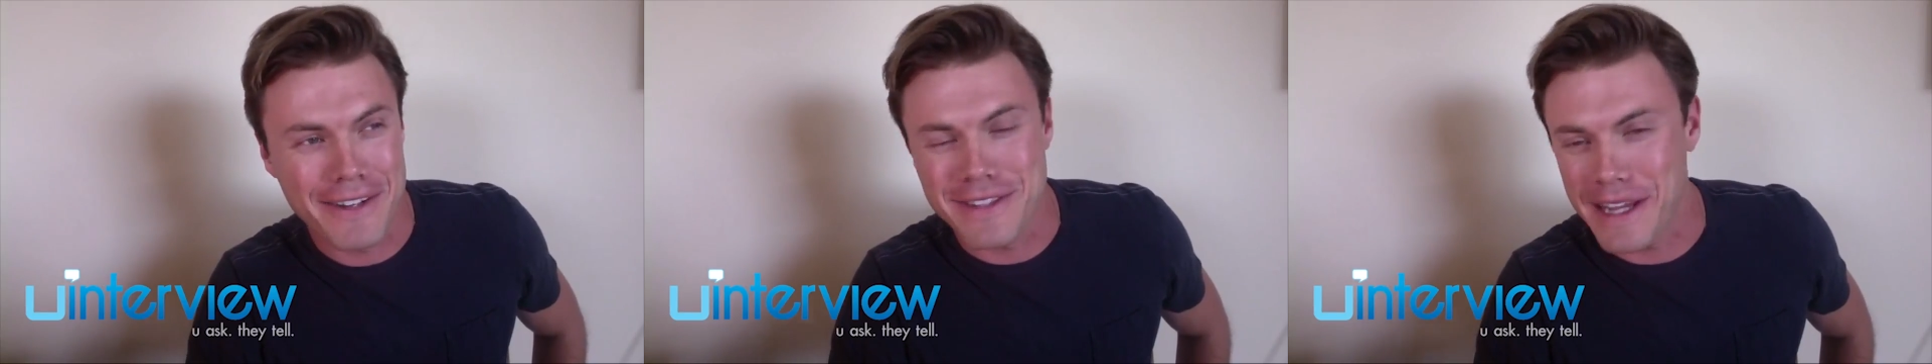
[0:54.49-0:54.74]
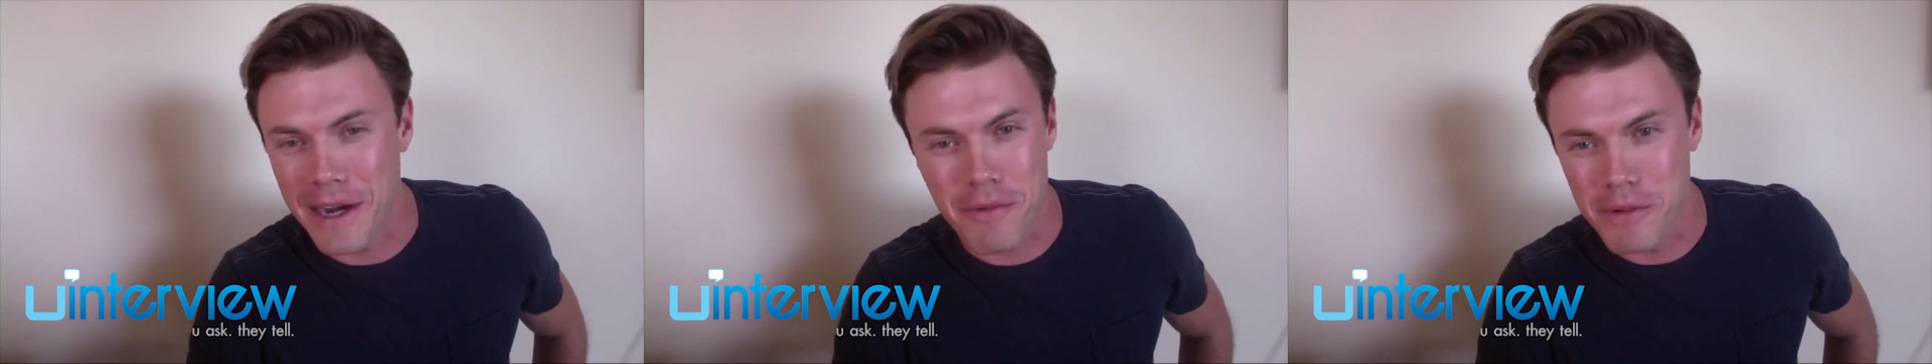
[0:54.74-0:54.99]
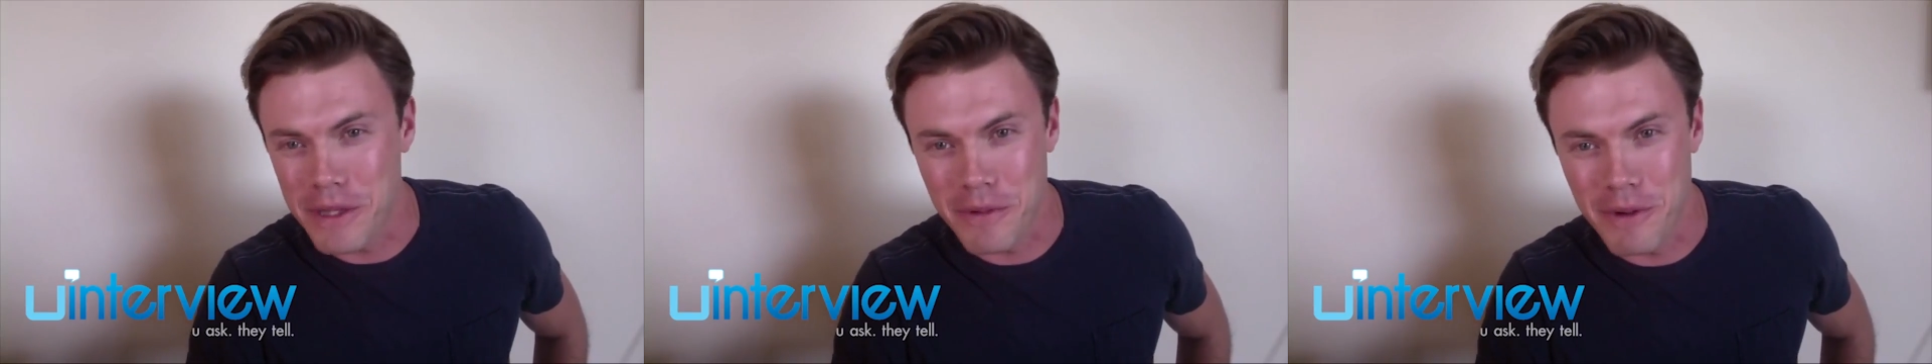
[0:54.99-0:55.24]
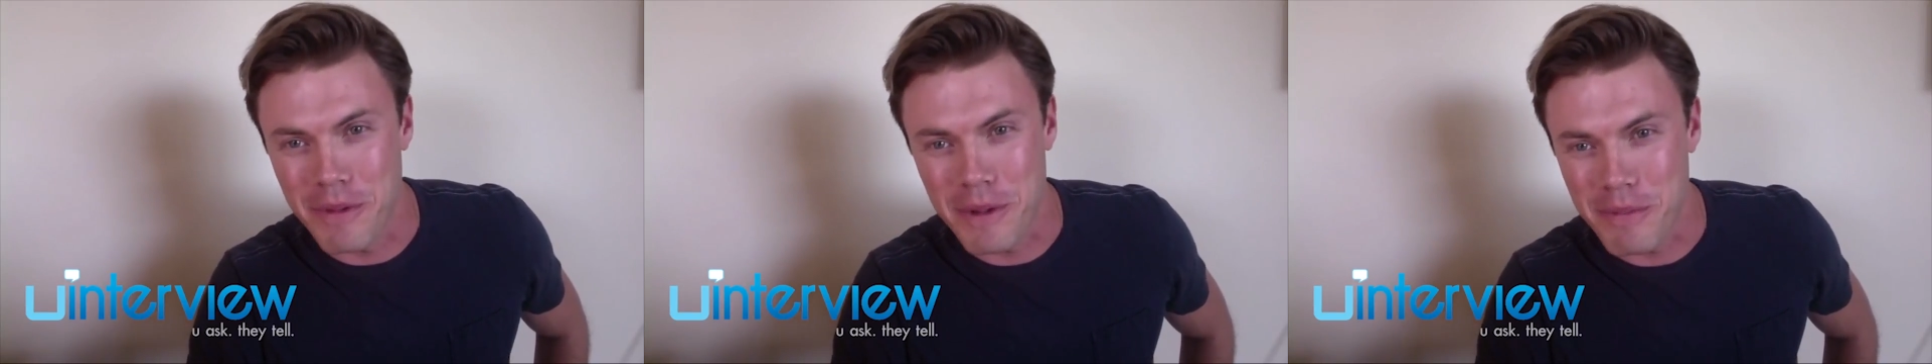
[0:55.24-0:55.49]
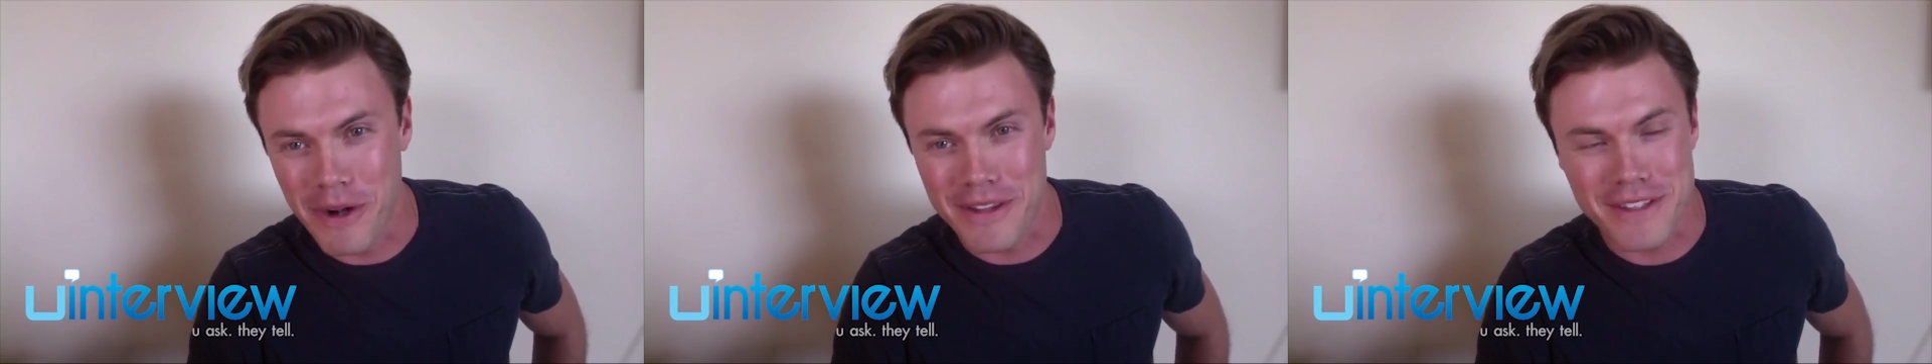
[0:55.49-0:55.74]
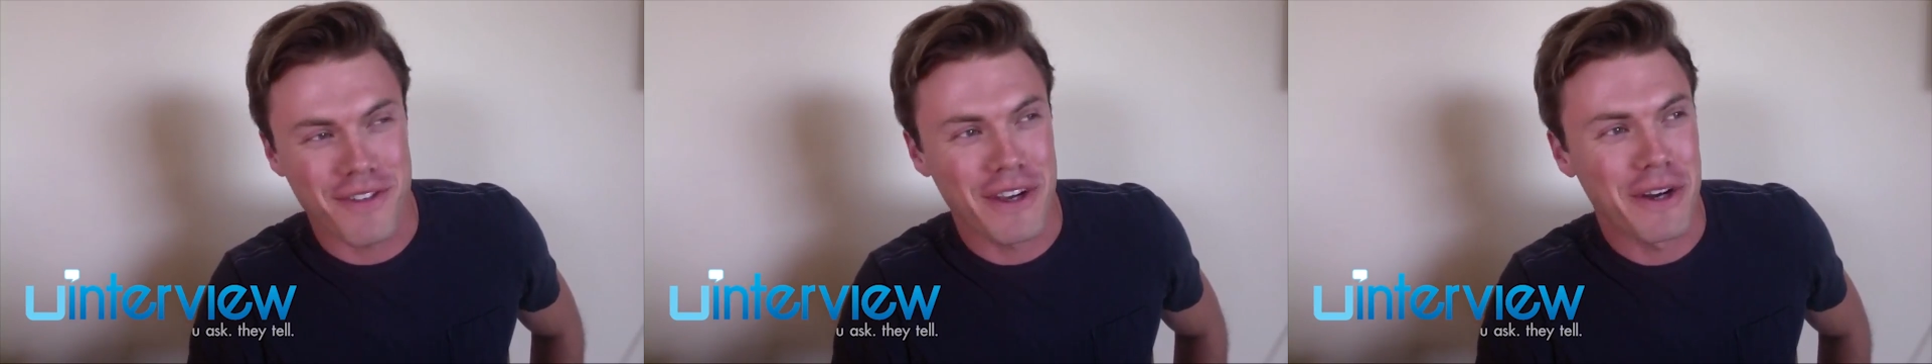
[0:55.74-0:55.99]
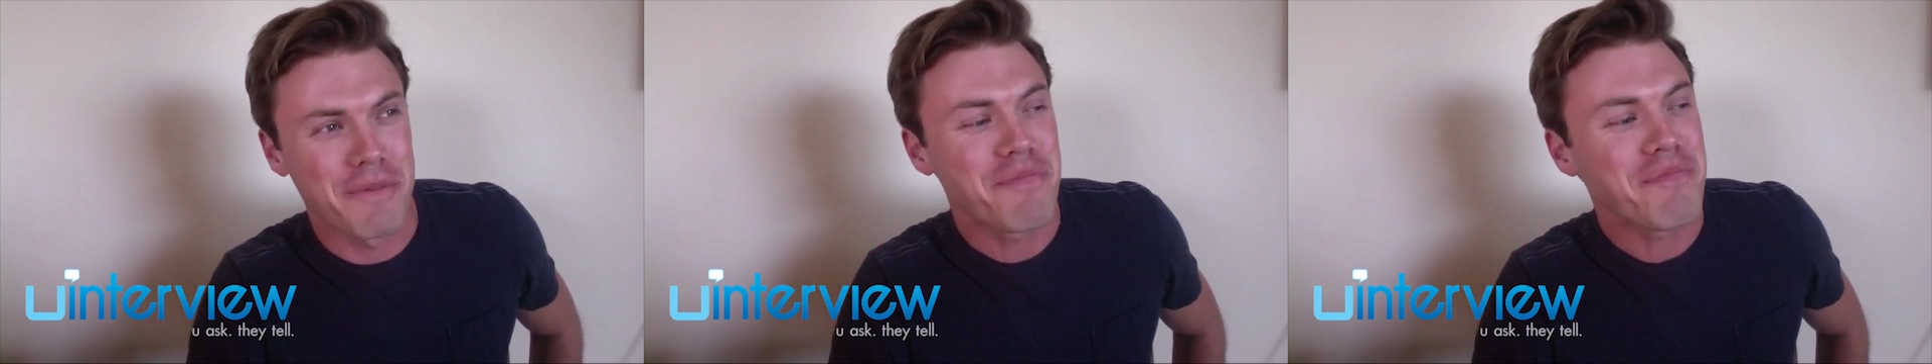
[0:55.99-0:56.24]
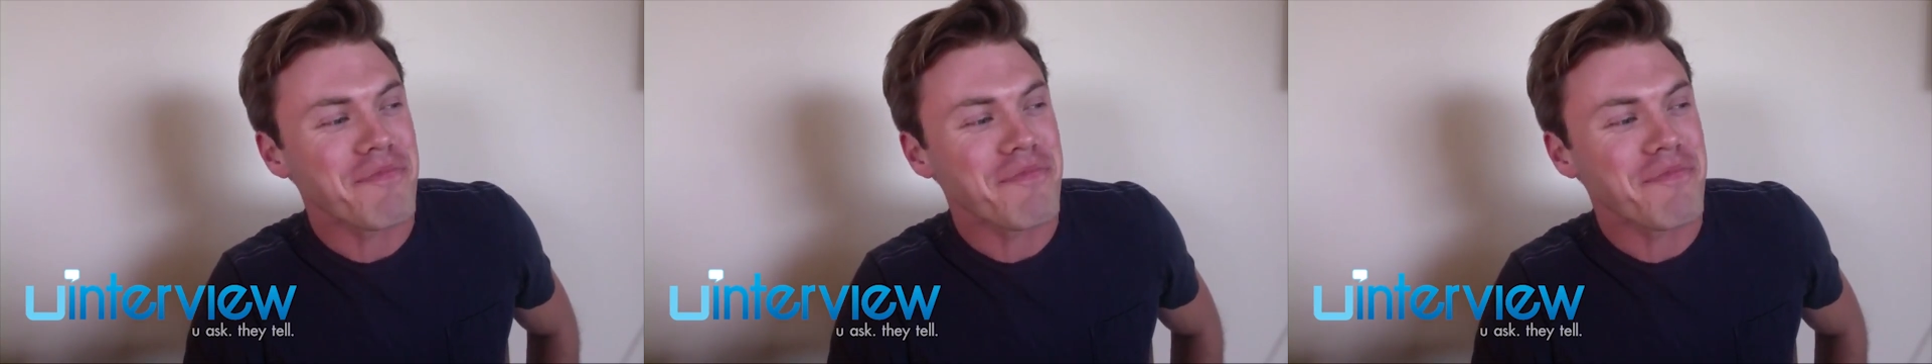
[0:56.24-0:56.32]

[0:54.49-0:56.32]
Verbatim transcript: and I was like, I really want to be a part of this film.